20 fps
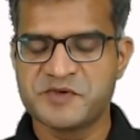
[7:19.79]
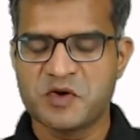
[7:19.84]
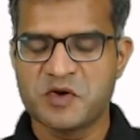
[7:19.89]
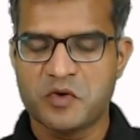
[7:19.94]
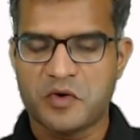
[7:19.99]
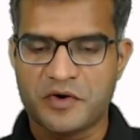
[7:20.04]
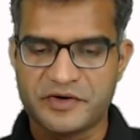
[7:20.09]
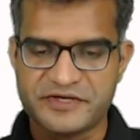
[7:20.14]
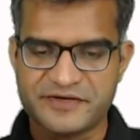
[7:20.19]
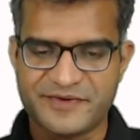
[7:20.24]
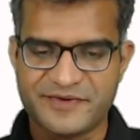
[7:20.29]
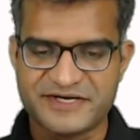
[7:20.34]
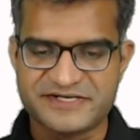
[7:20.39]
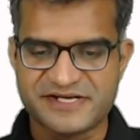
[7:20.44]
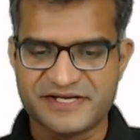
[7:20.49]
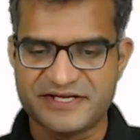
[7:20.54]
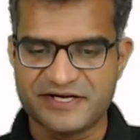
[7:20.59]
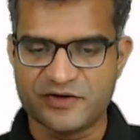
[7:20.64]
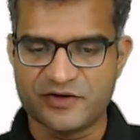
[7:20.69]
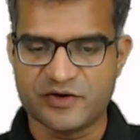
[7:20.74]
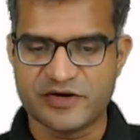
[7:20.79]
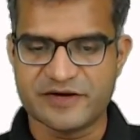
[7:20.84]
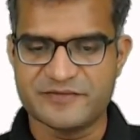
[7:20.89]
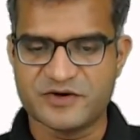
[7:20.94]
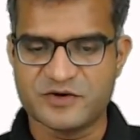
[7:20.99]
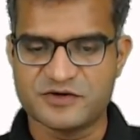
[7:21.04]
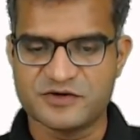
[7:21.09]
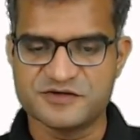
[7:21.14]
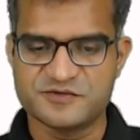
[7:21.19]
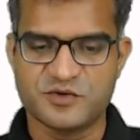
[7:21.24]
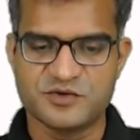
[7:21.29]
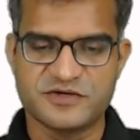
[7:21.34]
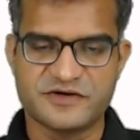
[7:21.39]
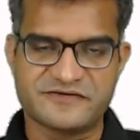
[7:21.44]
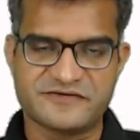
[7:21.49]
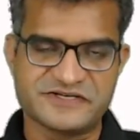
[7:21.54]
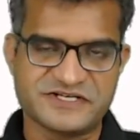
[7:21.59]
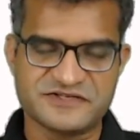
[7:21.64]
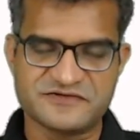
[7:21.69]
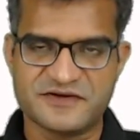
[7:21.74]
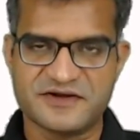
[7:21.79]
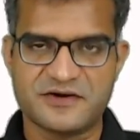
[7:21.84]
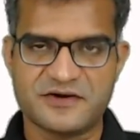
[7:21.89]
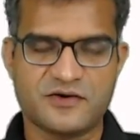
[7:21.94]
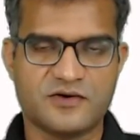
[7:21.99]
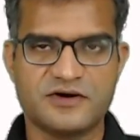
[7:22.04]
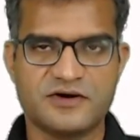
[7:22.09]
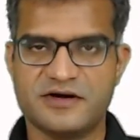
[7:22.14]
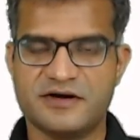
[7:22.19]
Or they might say that, okay, because both the questions were wrong,